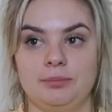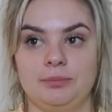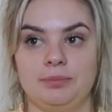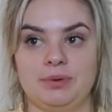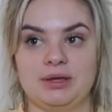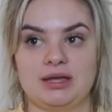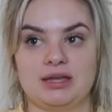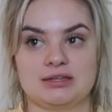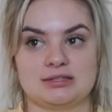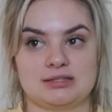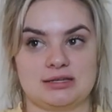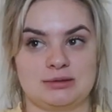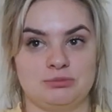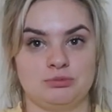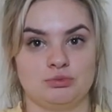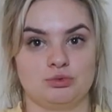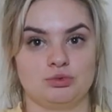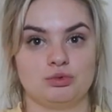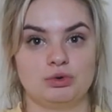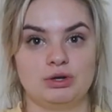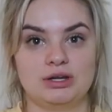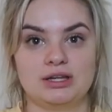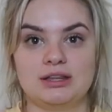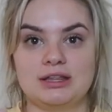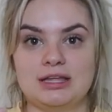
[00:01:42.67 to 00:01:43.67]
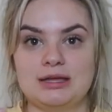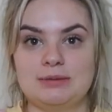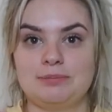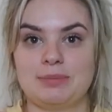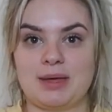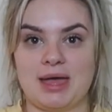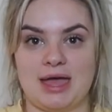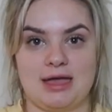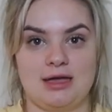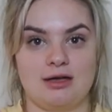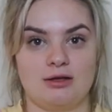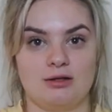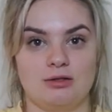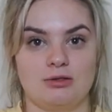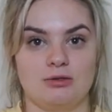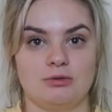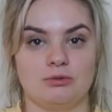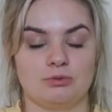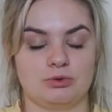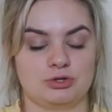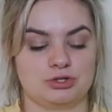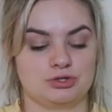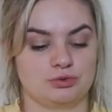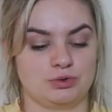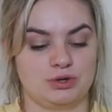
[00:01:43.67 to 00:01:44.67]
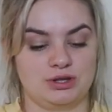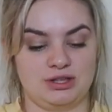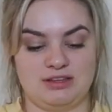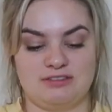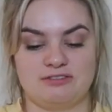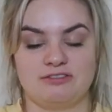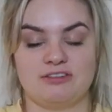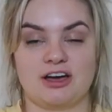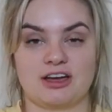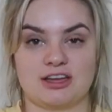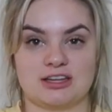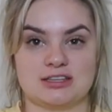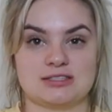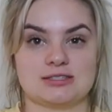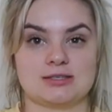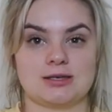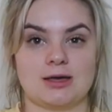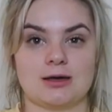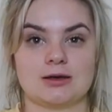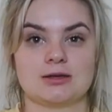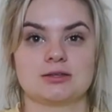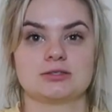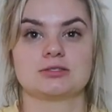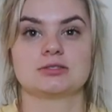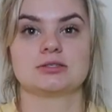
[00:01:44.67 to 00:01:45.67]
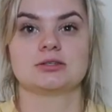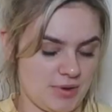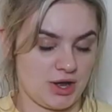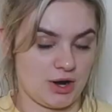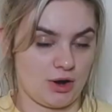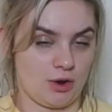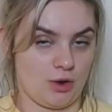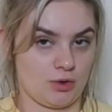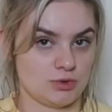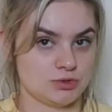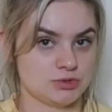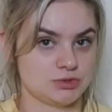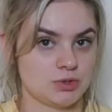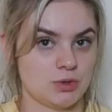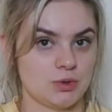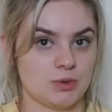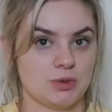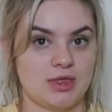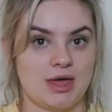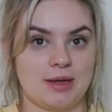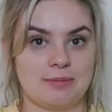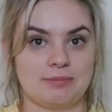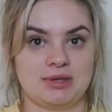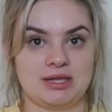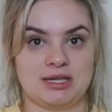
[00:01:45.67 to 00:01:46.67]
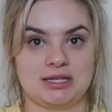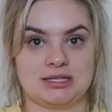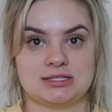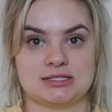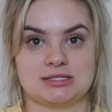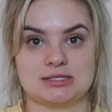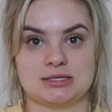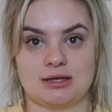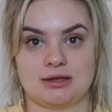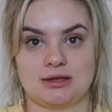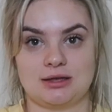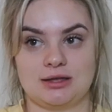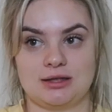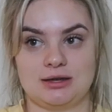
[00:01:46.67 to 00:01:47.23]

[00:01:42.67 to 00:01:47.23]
because I'm really pale, which really fucking sucks, but also that means